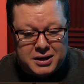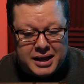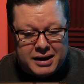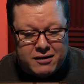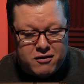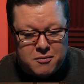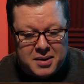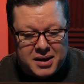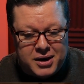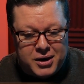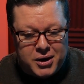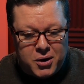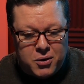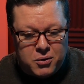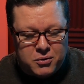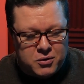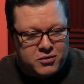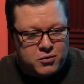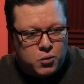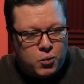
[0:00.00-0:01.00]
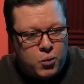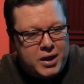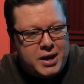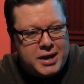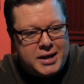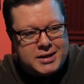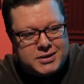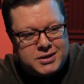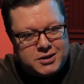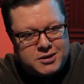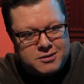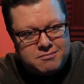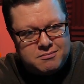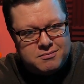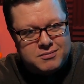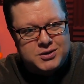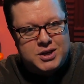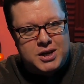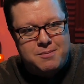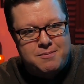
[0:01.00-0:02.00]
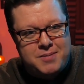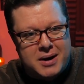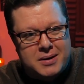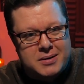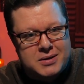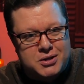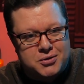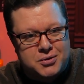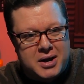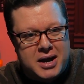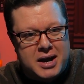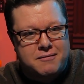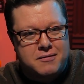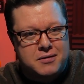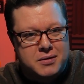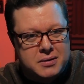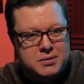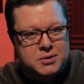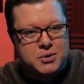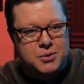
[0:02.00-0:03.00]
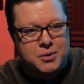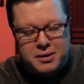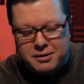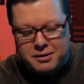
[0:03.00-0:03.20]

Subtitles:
let everybody know, what is Steam Powered Giraffe for those who are